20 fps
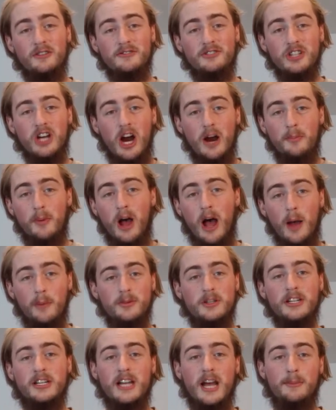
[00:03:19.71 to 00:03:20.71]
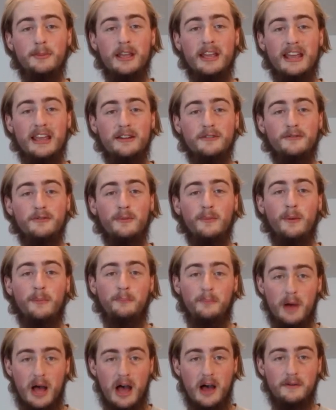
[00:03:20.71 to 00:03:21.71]
of sharp object coming in from
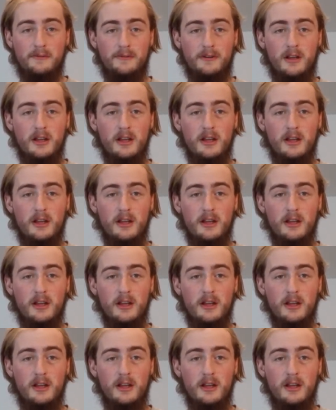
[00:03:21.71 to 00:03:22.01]
above.